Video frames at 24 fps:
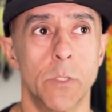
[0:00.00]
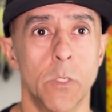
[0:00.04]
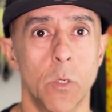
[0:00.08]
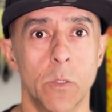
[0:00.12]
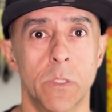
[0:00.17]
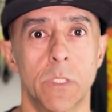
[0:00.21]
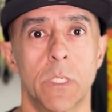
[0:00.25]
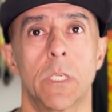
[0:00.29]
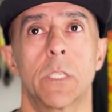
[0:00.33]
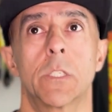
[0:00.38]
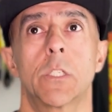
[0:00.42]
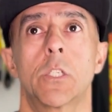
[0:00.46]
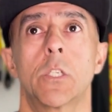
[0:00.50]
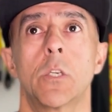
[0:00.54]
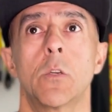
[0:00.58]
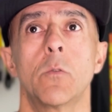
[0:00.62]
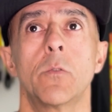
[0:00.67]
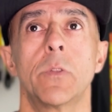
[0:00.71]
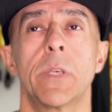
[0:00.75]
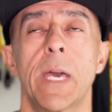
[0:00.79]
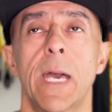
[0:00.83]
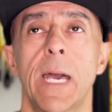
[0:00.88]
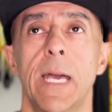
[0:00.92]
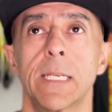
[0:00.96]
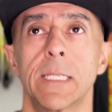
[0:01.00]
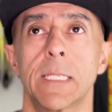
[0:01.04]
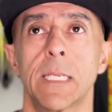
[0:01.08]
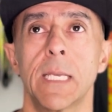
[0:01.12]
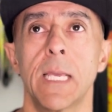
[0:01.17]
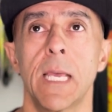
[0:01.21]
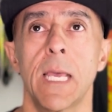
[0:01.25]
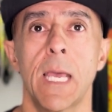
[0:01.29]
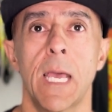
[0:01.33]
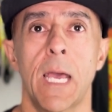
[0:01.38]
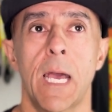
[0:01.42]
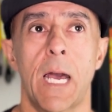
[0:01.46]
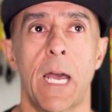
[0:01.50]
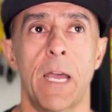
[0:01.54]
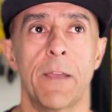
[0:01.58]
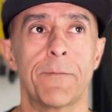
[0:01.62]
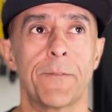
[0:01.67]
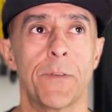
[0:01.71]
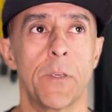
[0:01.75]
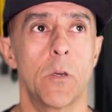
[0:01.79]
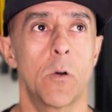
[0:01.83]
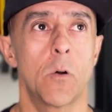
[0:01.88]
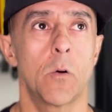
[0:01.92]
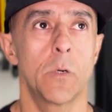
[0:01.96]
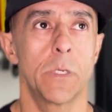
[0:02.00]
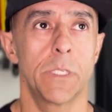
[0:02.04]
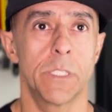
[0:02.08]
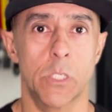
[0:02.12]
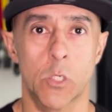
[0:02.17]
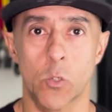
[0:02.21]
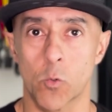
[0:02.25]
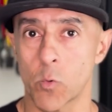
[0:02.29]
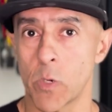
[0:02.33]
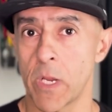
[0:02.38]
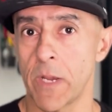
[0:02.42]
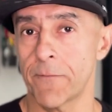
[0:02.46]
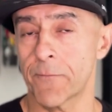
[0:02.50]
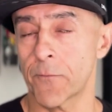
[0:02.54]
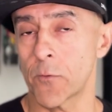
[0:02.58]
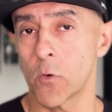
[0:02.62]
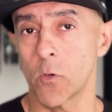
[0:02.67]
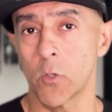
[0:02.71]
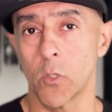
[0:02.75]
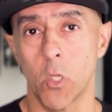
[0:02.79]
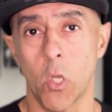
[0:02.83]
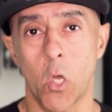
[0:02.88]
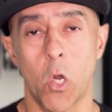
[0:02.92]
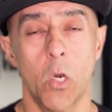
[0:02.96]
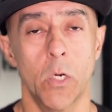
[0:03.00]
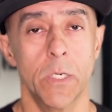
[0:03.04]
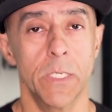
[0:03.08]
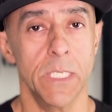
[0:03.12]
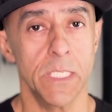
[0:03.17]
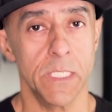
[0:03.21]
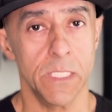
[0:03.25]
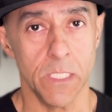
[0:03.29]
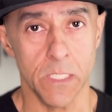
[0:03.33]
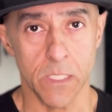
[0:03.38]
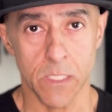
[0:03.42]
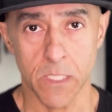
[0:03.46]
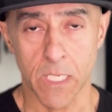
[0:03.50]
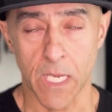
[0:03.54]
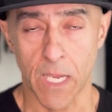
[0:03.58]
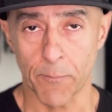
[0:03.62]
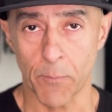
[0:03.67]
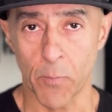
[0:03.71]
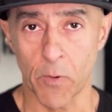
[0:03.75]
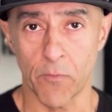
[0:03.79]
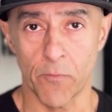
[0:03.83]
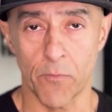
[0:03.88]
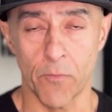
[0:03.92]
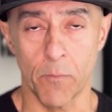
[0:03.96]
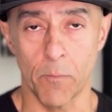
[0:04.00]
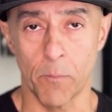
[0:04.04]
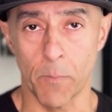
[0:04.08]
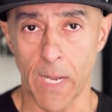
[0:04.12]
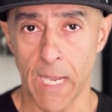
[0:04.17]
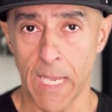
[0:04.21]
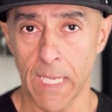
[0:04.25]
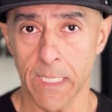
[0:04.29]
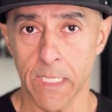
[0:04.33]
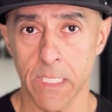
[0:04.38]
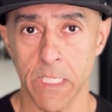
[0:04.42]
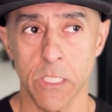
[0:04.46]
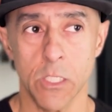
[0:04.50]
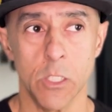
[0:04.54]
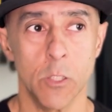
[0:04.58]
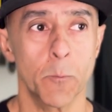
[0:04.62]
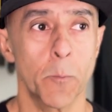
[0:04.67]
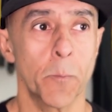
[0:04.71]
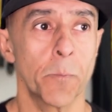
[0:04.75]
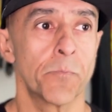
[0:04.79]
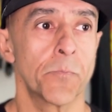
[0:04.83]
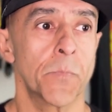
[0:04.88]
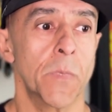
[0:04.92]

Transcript: So it's a shoe that I feel is great for long distance type of mileage.